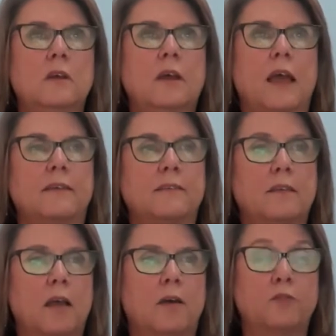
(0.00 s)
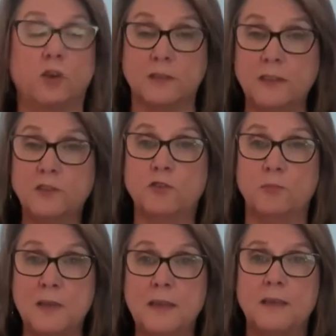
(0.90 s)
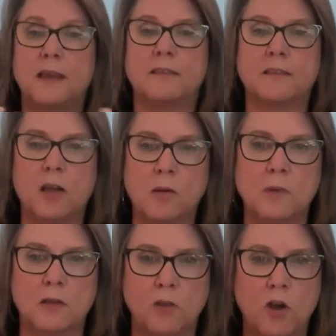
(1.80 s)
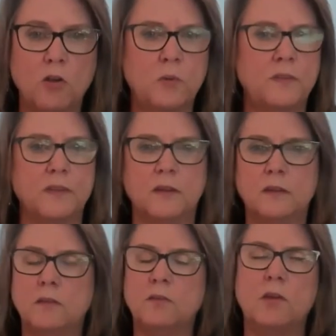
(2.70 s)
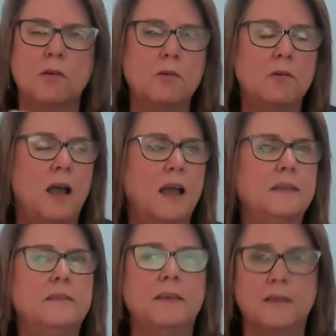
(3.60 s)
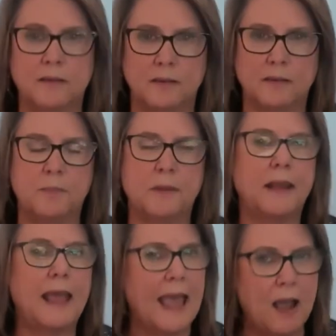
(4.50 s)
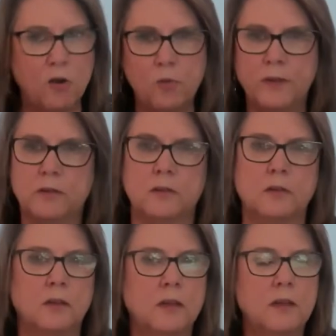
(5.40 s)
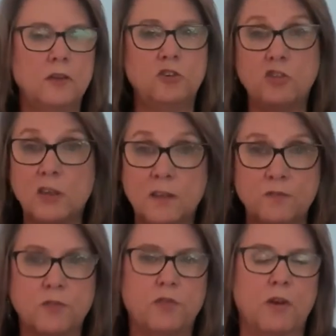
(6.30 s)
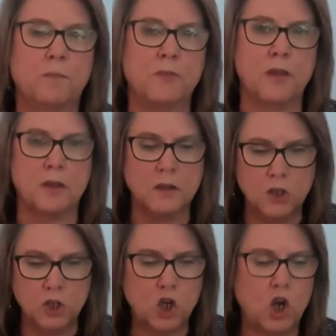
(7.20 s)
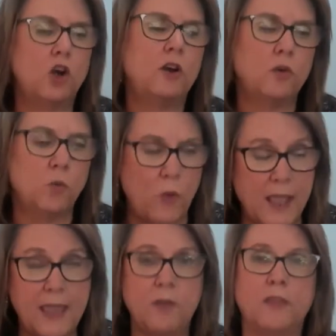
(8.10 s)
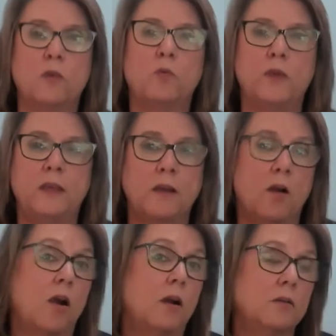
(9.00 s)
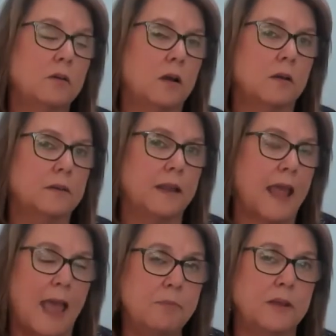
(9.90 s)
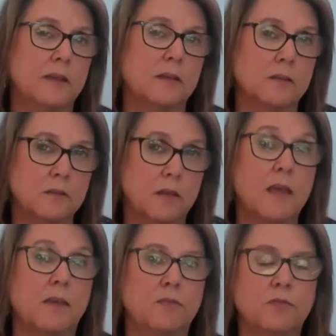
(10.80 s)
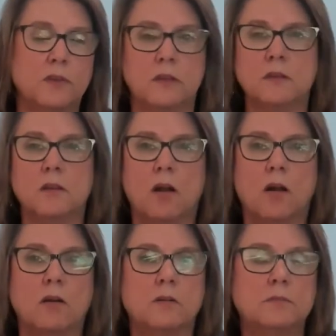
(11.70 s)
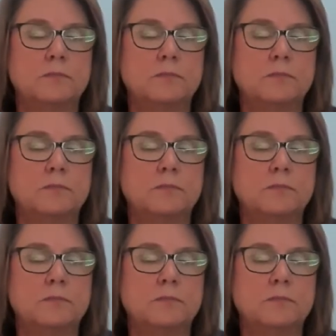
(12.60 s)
has, for at least for me, has come along with it no idea about how we could shift from the current way that we are inhabiting life in our